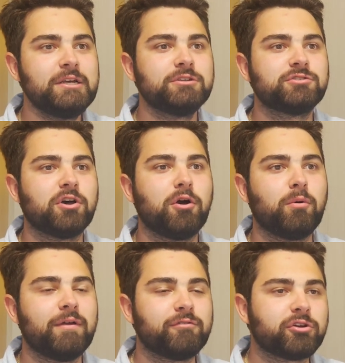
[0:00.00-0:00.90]
So
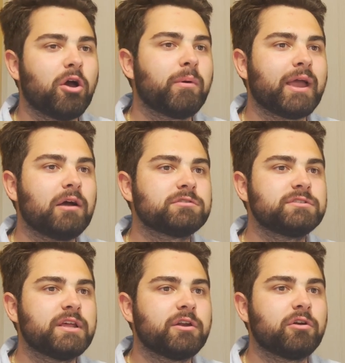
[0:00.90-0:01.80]
if you're going out to
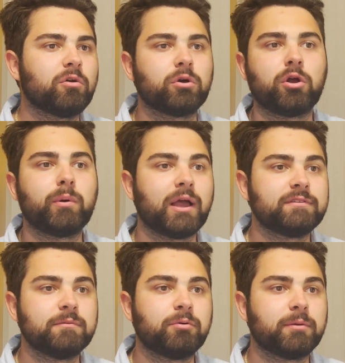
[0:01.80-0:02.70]
dinner or going out to
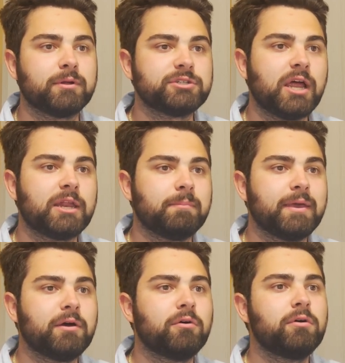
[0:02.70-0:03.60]
pretty much any
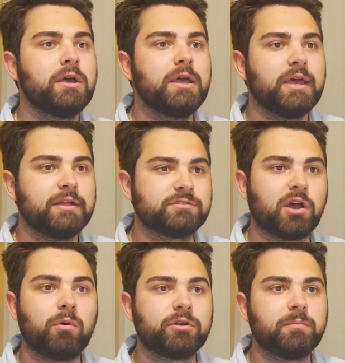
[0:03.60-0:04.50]
meal, it's
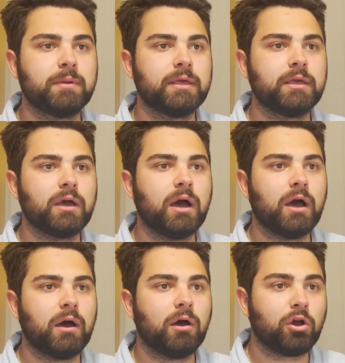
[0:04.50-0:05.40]
going to be
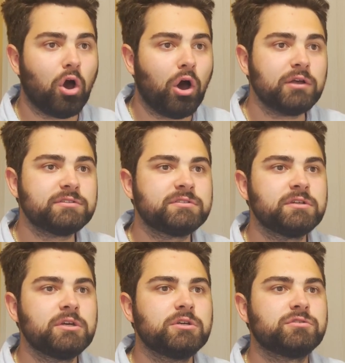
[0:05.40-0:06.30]
a cost.
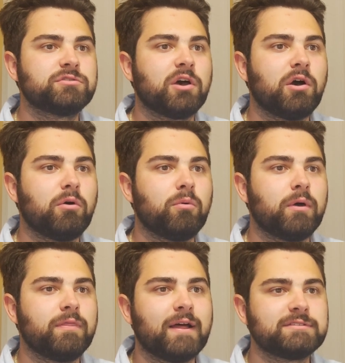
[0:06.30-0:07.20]
So
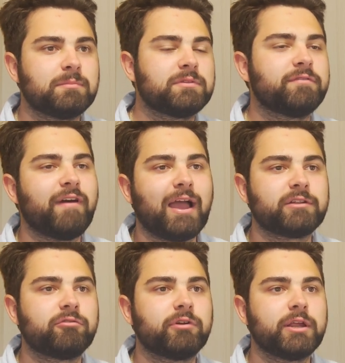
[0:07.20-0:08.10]
that's something to
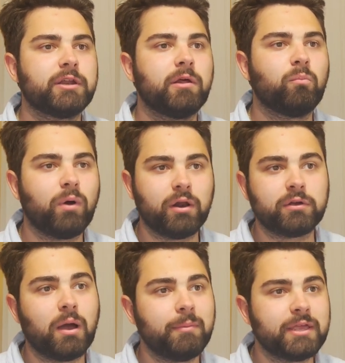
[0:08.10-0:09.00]
factor in when I'm
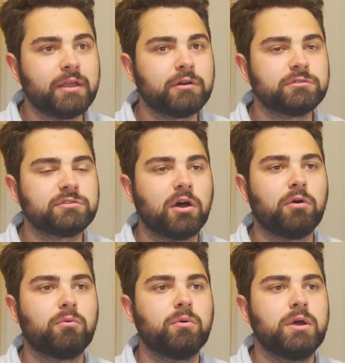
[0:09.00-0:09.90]
coming here. So